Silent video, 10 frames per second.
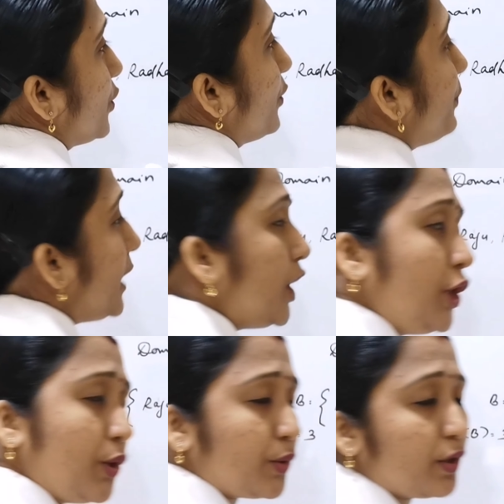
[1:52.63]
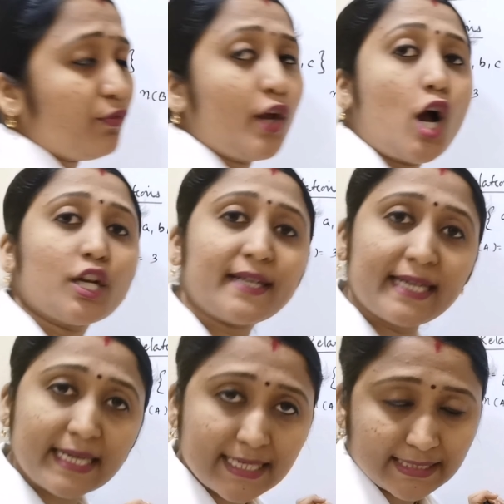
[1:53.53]
Q, P into Q. We
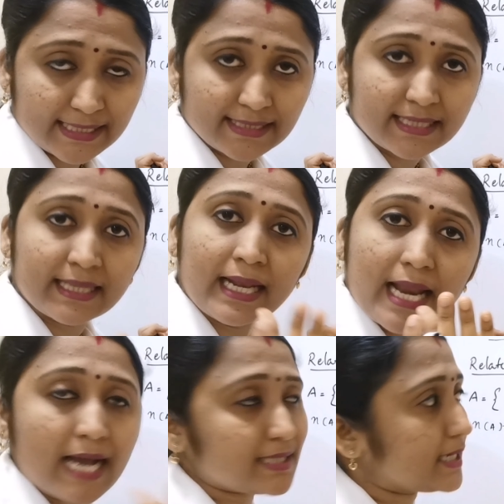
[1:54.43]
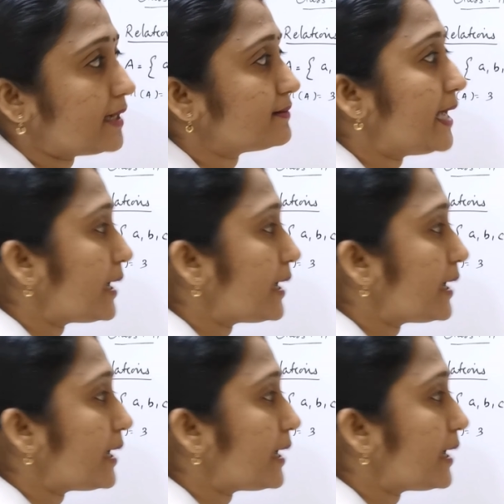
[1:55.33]
already discussed in the last class.